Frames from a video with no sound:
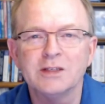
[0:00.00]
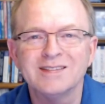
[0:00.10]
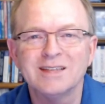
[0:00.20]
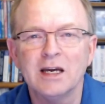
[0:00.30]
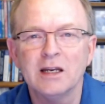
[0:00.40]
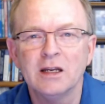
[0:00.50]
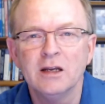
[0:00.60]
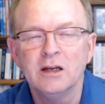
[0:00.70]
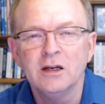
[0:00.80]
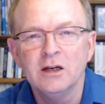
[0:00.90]
is that
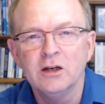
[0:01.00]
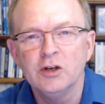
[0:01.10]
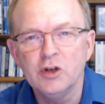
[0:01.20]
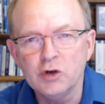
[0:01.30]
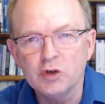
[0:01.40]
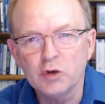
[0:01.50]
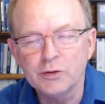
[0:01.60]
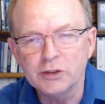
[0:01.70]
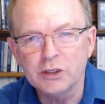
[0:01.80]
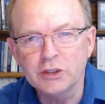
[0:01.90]
neutral
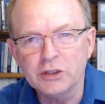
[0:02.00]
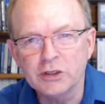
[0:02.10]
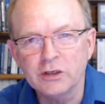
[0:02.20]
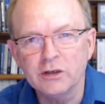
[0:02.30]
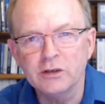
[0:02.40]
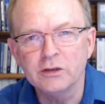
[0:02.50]
position,